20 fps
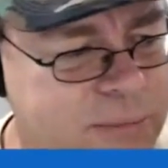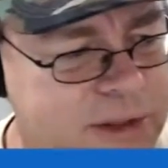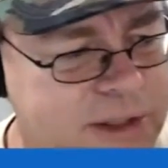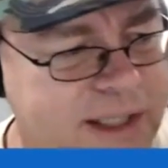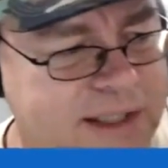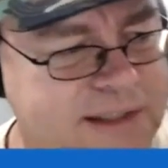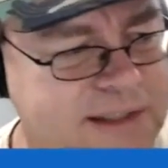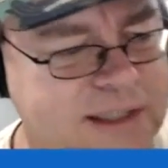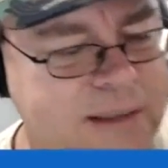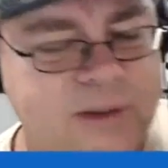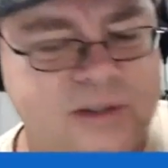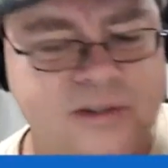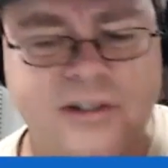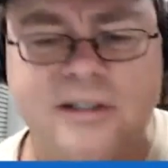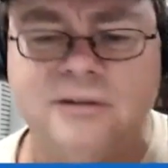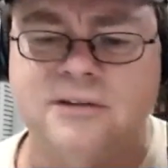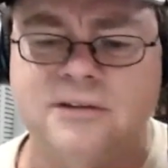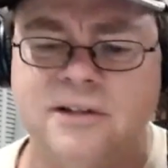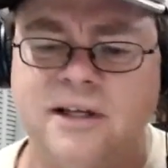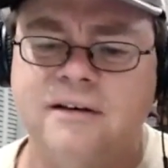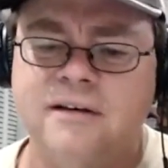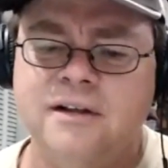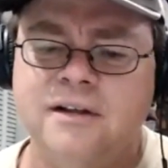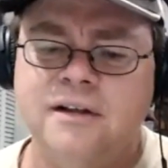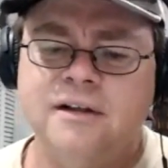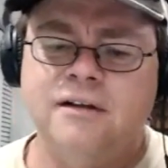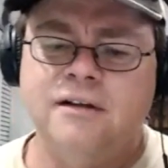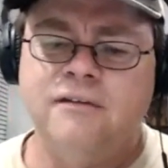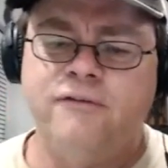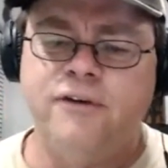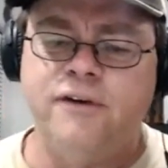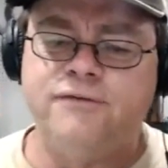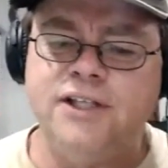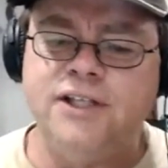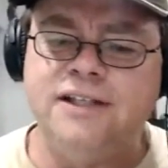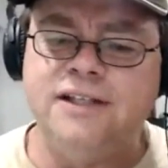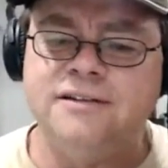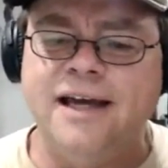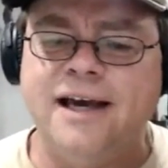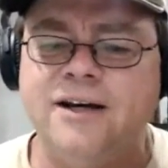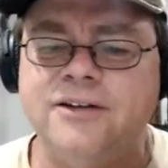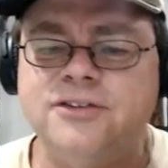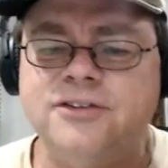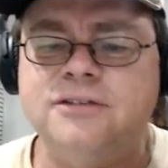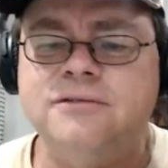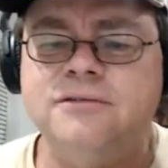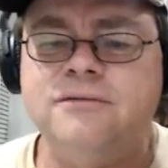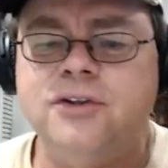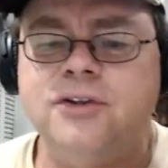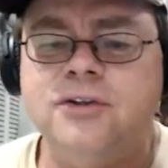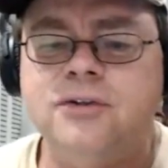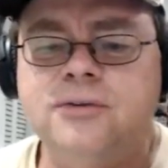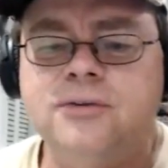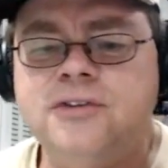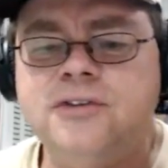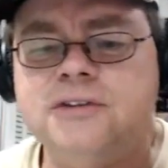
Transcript: but last time I looked, it was like 15,000 views and